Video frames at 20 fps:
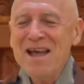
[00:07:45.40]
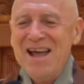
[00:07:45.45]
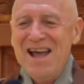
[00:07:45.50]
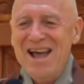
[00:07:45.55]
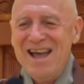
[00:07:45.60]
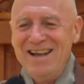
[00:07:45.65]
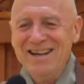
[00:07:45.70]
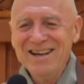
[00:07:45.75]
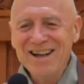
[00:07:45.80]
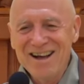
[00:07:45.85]

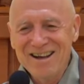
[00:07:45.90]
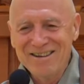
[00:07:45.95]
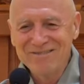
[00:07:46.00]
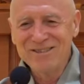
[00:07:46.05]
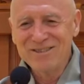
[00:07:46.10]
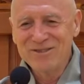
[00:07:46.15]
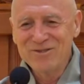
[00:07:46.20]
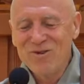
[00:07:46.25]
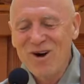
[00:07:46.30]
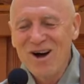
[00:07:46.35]
And I
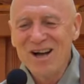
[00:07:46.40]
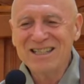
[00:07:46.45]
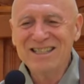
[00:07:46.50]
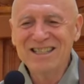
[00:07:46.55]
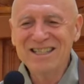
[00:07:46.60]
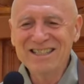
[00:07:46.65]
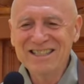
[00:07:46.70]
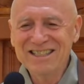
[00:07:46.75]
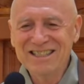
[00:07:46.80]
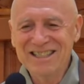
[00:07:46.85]
was
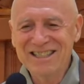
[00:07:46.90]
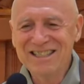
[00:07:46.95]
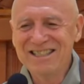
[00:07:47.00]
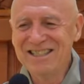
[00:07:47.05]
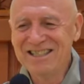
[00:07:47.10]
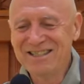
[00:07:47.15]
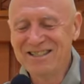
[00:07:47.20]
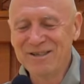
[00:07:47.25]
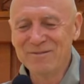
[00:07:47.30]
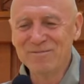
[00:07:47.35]
washing
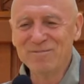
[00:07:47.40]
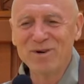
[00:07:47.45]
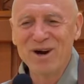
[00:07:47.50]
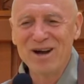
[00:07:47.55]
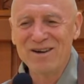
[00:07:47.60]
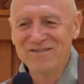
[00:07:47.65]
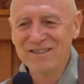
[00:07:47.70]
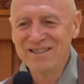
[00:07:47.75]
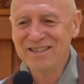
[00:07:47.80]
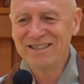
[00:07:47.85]
dishes at
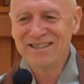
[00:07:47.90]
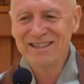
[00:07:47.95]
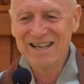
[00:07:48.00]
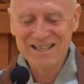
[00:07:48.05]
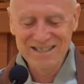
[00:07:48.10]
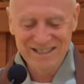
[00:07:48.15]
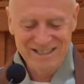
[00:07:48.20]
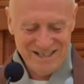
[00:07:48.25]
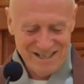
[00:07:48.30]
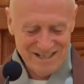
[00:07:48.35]
Providence
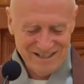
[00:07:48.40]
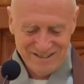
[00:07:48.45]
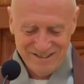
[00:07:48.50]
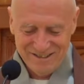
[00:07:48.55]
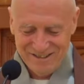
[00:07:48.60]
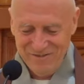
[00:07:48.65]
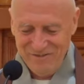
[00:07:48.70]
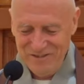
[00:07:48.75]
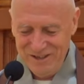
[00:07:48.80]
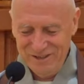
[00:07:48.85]
End
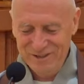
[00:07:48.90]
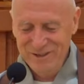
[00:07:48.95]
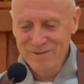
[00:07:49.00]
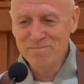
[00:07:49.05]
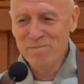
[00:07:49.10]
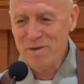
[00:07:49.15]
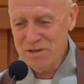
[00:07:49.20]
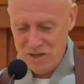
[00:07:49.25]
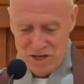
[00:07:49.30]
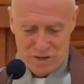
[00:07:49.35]
Center
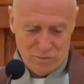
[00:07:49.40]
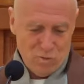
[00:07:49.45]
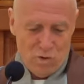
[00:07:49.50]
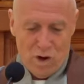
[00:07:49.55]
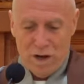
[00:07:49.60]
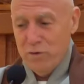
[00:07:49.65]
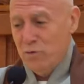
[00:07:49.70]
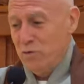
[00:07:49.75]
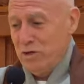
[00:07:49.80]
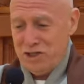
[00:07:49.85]
feeling like,
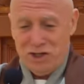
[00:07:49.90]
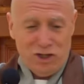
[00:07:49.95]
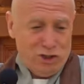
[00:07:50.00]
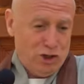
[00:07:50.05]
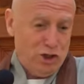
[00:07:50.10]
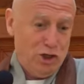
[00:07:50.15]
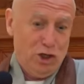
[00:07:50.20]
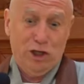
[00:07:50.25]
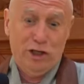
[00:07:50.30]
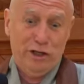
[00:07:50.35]
why don't we
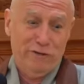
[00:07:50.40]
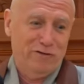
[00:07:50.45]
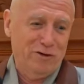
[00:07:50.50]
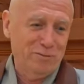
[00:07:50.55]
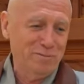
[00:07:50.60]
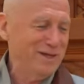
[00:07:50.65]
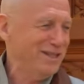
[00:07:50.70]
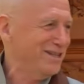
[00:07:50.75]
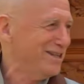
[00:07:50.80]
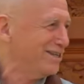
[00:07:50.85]
just leave
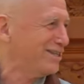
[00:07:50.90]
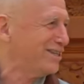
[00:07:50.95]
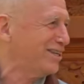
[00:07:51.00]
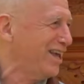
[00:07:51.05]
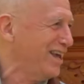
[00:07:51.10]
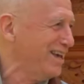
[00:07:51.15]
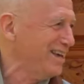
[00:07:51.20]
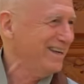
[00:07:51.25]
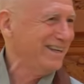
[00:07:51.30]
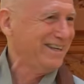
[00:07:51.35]
them in the
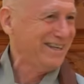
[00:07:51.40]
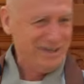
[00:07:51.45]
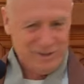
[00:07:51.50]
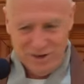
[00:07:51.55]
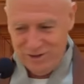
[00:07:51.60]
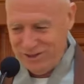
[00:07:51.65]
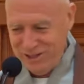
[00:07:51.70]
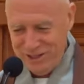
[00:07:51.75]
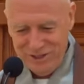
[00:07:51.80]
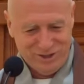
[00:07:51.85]
sink? You
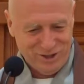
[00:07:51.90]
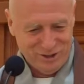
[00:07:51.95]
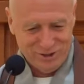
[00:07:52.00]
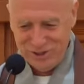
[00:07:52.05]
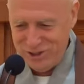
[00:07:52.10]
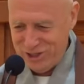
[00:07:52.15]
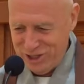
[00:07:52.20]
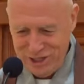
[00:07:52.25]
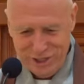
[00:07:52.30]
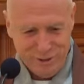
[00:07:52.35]
know, these are
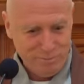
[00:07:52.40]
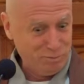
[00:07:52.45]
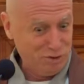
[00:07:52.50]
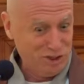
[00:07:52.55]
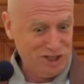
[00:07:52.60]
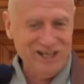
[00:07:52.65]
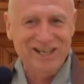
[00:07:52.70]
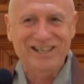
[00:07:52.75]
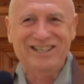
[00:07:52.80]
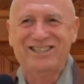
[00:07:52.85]
deep
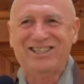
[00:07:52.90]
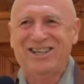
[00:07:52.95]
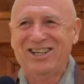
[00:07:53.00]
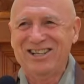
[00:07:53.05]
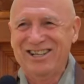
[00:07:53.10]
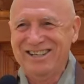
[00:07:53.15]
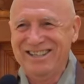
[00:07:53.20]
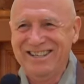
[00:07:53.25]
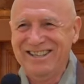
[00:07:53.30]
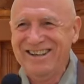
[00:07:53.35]
sinks.
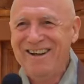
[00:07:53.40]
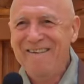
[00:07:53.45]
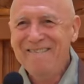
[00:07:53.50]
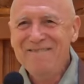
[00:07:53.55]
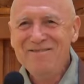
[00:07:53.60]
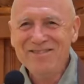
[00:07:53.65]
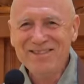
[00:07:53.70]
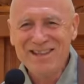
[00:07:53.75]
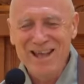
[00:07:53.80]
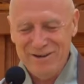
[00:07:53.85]

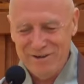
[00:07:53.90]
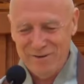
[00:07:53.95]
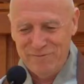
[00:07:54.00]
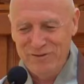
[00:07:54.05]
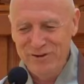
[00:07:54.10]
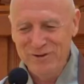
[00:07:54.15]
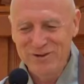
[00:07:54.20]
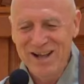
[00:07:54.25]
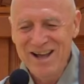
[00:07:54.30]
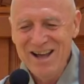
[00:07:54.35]
Take a
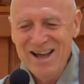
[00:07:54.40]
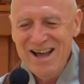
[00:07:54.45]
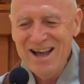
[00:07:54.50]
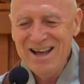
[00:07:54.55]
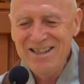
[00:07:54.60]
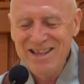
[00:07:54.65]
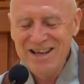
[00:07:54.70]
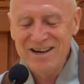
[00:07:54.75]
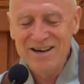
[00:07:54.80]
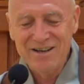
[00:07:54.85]
few.
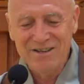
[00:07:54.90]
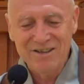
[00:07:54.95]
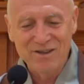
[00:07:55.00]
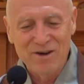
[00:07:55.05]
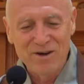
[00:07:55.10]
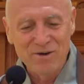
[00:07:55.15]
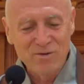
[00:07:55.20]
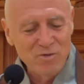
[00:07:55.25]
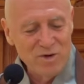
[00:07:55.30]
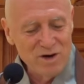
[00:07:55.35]
And then I
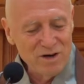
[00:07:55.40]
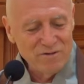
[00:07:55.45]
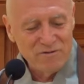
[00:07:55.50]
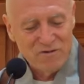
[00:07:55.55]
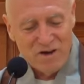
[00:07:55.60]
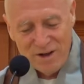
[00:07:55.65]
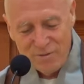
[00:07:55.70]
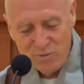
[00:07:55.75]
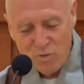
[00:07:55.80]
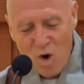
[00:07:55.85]
thought, well, if
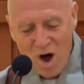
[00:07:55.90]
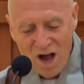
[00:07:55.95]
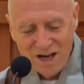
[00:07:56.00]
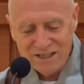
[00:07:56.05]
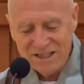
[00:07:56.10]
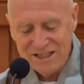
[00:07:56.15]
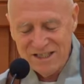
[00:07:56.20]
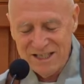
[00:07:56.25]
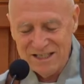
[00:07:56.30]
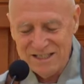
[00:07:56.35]
I
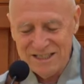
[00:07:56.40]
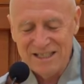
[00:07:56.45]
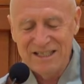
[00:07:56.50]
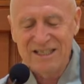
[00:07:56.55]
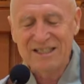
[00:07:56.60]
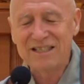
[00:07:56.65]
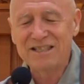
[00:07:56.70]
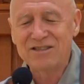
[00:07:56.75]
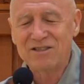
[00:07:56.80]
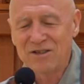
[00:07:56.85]
wash the
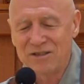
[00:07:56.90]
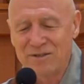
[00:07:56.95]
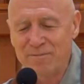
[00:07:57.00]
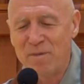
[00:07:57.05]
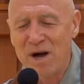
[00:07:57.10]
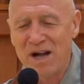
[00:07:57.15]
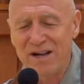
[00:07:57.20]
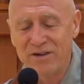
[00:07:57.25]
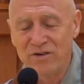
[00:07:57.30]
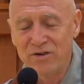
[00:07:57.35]
dishes in
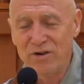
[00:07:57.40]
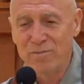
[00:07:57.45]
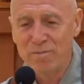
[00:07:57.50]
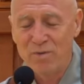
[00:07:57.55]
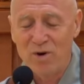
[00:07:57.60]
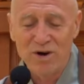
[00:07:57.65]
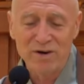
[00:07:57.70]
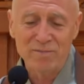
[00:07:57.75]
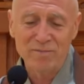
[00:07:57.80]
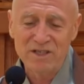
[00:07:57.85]
my own
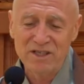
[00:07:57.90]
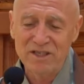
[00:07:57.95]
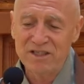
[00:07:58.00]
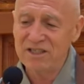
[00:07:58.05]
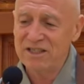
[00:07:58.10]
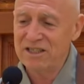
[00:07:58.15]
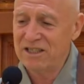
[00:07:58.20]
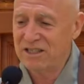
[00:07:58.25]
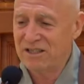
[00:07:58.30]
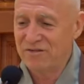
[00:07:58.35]
apartment,
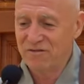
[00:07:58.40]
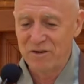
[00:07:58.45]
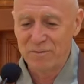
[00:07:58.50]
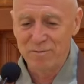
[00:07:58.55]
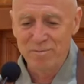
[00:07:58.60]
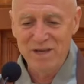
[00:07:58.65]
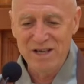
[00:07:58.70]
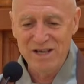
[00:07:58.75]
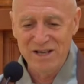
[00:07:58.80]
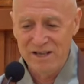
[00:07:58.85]
it's just for
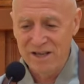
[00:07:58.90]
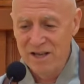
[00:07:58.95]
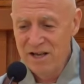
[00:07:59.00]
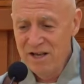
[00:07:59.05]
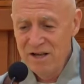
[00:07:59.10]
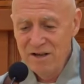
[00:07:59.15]
me.